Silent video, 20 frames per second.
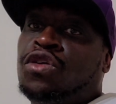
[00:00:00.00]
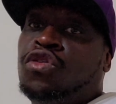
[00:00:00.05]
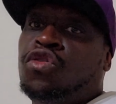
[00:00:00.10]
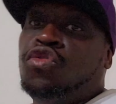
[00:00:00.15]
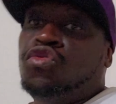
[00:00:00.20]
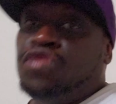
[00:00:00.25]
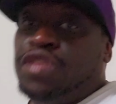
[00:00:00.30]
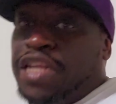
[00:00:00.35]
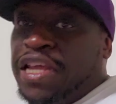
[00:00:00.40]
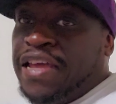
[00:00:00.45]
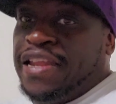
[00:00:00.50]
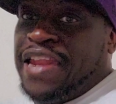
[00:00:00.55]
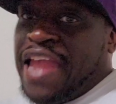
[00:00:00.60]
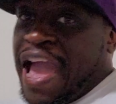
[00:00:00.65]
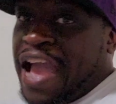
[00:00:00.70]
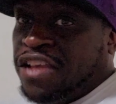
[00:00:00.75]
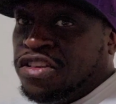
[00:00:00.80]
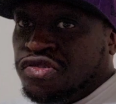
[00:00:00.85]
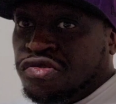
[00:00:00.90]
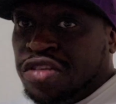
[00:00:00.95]
who didn't
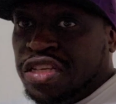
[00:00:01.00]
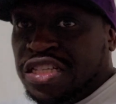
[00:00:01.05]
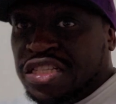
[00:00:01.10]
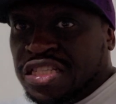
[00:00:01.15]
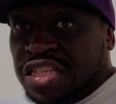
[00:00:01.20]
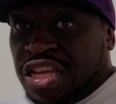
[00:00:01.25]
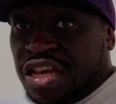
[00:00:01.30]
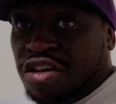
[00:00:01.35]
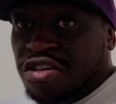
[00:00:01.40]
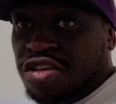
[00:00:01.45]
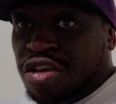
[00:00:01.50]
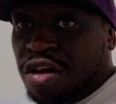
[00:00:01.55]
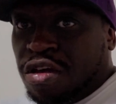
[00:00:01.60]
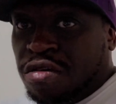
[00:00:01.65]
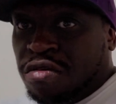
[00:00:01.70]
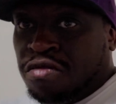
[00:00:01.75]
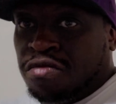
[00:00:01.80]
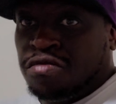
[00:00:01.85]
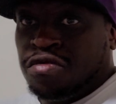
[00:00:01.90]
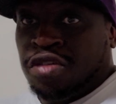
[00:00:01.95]
actually steal
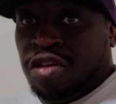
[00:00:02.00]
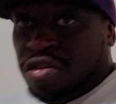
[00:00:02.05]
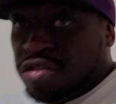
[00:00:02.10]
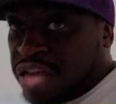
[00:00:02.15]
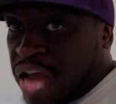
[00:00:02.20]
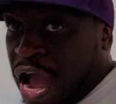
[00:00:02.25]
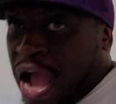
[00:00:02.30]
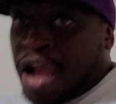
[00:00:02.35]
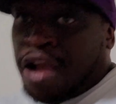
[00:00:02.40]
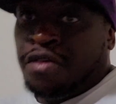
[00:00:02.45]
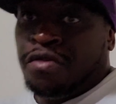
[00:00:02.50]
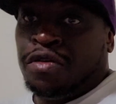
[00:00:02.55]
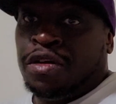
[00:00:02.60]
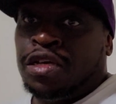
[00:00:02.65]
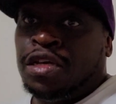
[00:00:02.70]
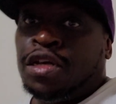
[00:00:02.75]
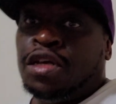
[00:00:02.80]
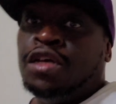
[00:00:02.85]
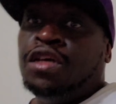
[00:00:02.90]
your diary?